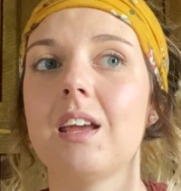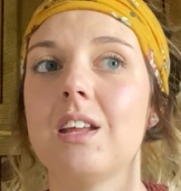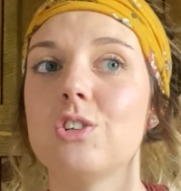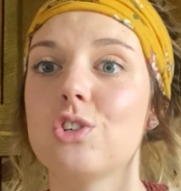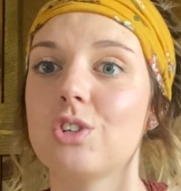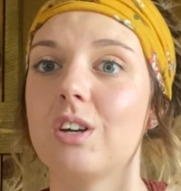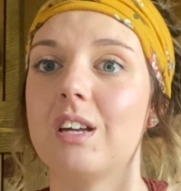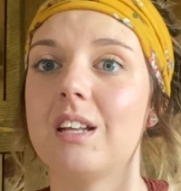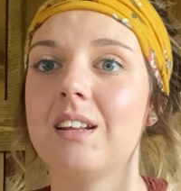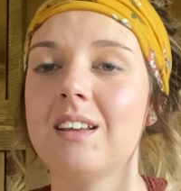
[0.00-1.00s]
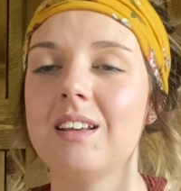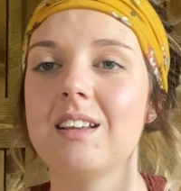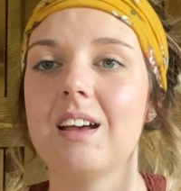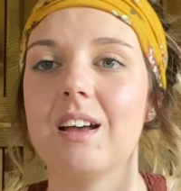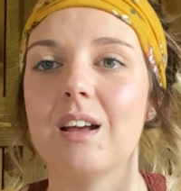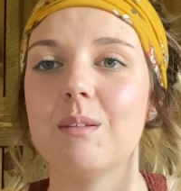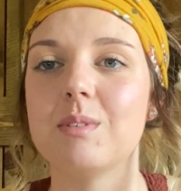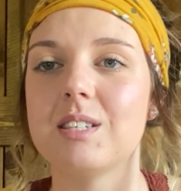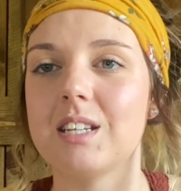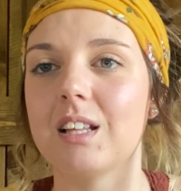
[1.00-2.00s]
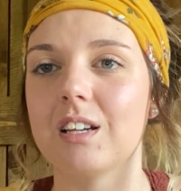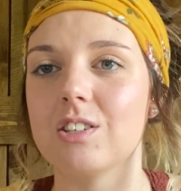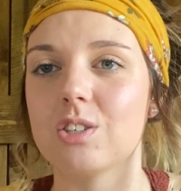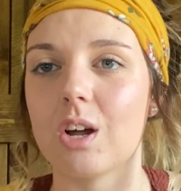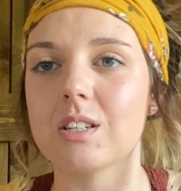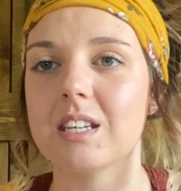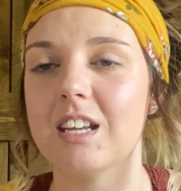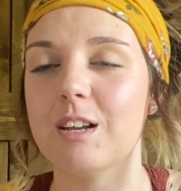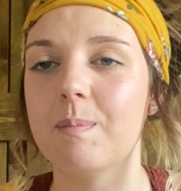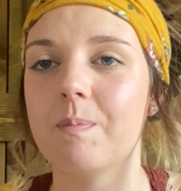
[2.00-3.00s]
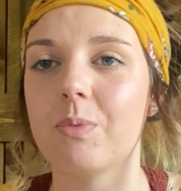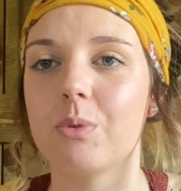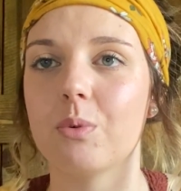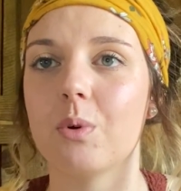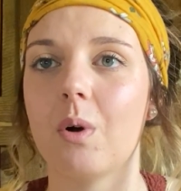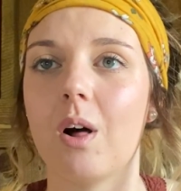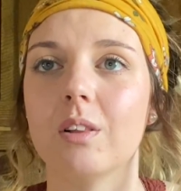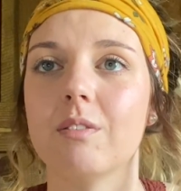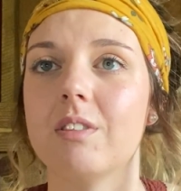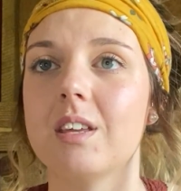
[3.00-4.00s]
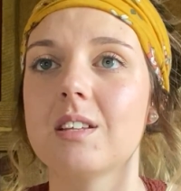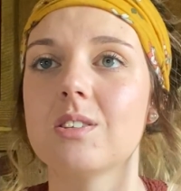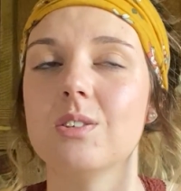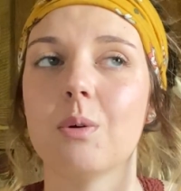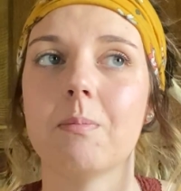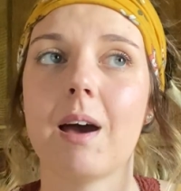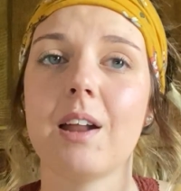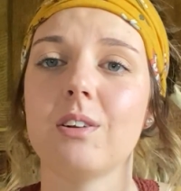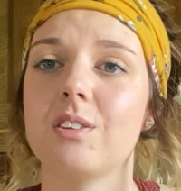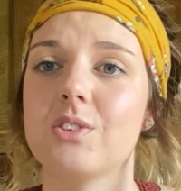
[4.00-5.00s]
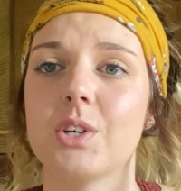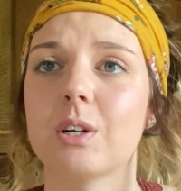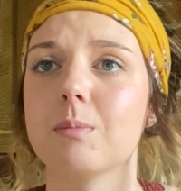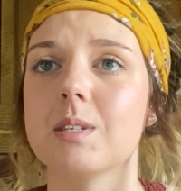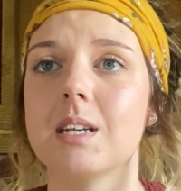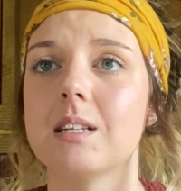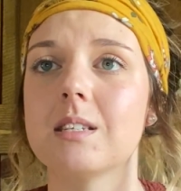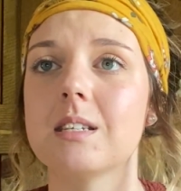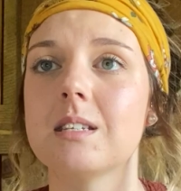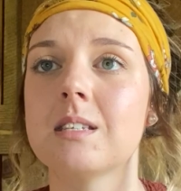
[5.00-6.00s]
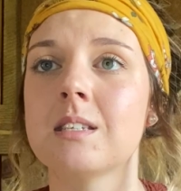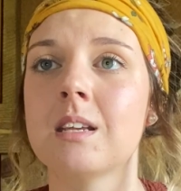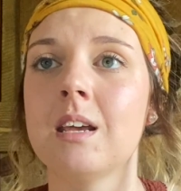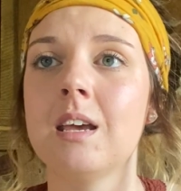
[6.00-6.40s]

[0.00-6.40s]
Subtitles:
and should still exalt him through all of this, no matter the circumstances.